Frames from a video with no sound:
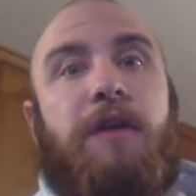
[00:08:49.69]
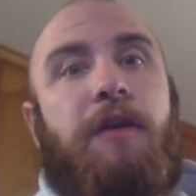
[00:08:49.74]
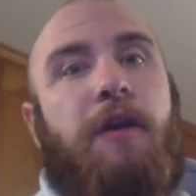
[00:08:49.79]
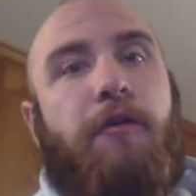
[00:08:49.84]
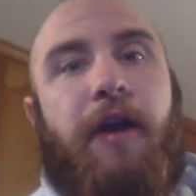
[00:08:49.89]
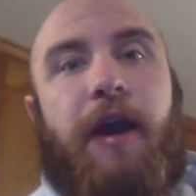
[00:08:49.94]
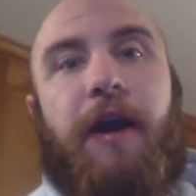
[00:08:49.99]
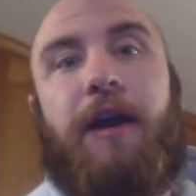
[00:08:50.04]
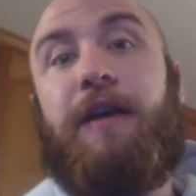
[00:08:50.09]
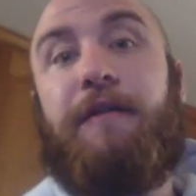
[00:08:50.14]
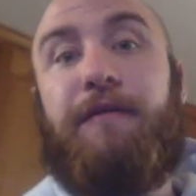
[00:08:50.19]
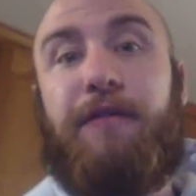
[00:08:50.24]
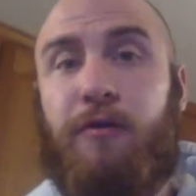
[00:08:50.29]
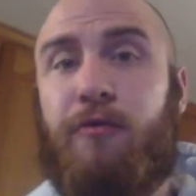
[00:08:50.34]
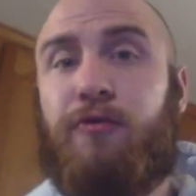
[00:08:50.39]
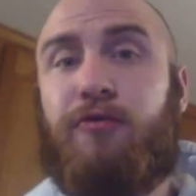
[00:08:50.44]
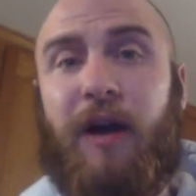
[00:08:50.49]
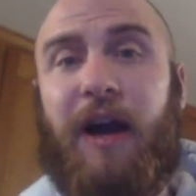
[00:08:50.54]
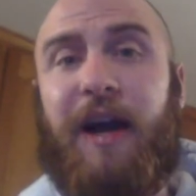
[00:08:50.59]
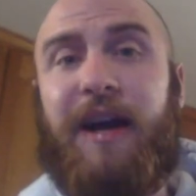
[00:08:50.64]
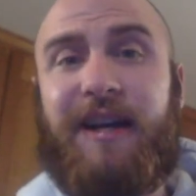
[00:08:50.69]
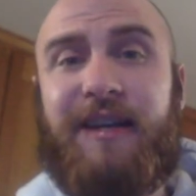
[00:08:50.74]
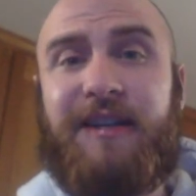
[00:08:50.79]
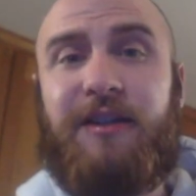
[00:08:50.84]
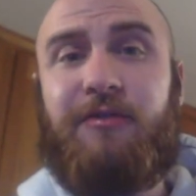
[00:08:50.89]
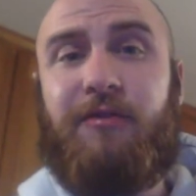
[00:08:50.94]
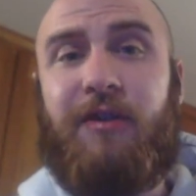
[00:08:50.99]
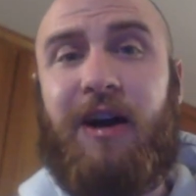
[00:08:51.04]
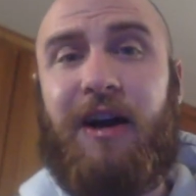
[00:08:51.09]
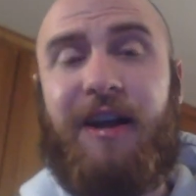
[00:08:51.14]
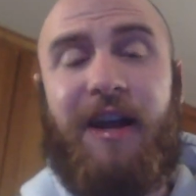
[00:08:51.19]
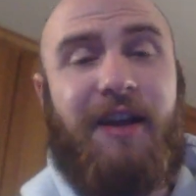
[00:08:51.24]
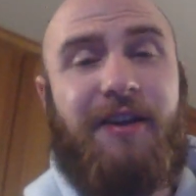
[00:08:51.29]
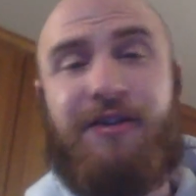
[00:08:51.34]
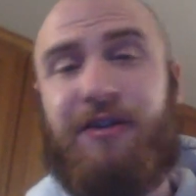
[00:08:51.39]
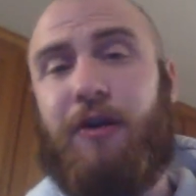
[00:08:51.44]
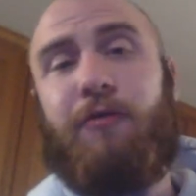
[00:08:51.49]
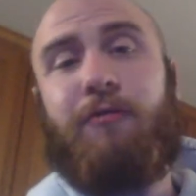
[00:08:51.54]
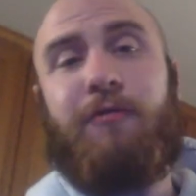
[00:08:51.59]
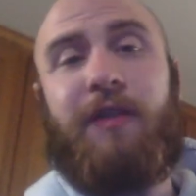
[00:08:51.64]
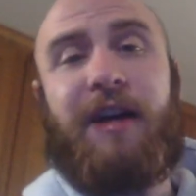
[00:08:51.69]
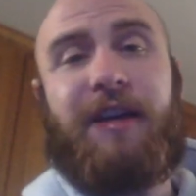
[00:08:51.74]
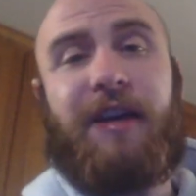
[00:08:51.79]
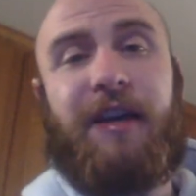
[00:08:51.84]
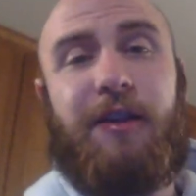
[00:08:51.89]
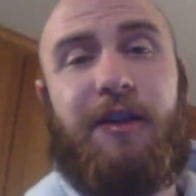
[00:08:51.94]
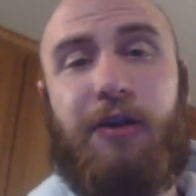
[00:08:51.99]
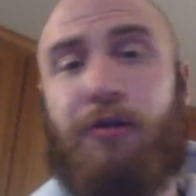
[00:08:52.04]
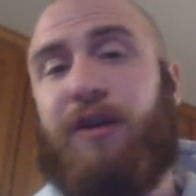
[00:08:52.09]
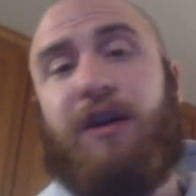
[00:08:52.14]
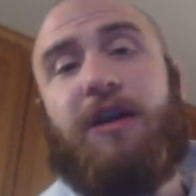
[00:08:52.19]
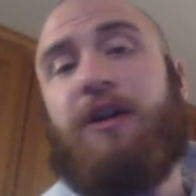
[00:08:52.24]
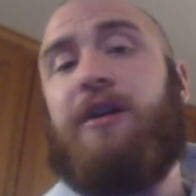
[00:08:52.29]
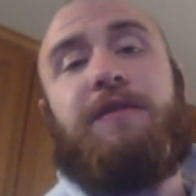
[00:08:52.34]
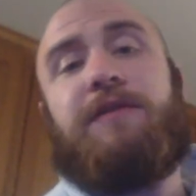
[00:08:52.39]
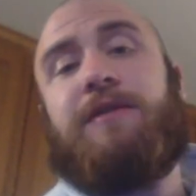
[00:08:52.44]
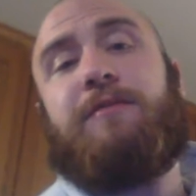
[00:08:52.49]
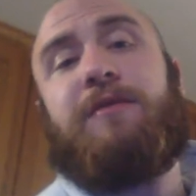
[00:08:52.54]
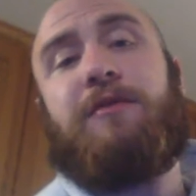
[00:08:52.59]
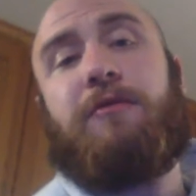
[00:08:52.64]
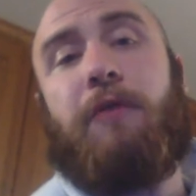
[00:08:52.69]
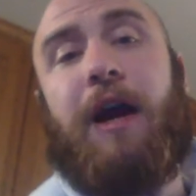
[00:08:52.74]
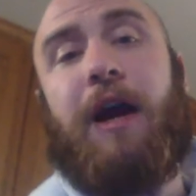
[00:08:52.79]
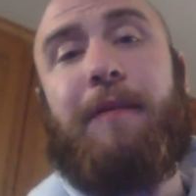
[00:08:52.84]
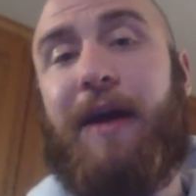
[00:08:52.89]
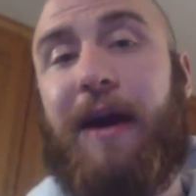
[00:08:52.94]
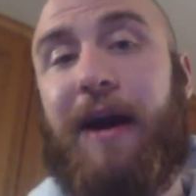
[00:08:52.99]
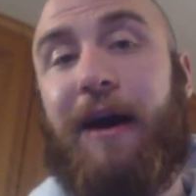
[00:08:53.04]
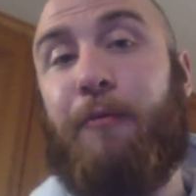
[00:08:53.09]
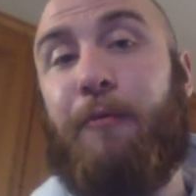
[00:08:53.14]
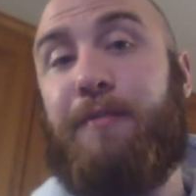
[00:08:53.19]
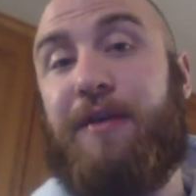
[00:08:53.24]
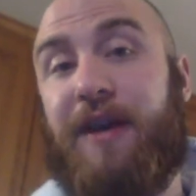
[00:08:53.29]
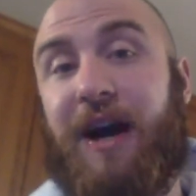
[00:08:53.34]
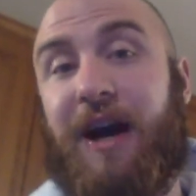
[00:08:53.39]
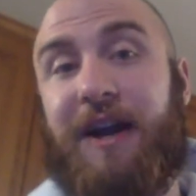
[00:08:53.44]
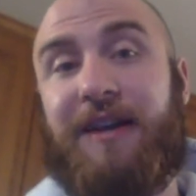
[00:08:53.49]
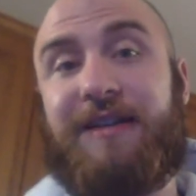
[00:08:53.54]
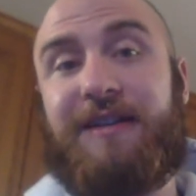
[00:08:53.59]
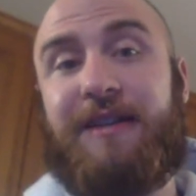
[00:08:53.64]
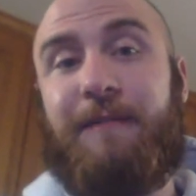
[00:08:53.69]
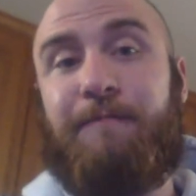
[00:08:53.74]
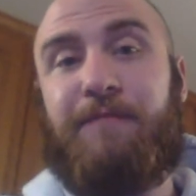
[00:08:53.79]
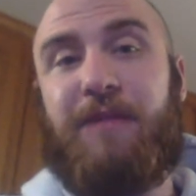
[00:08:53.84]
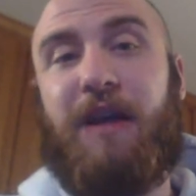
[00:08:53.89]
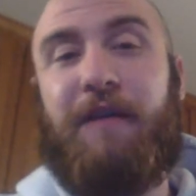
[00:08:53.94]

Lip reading: Okay, if you try Ixodron and don't like it, you can unsubscribe. I'll be honest.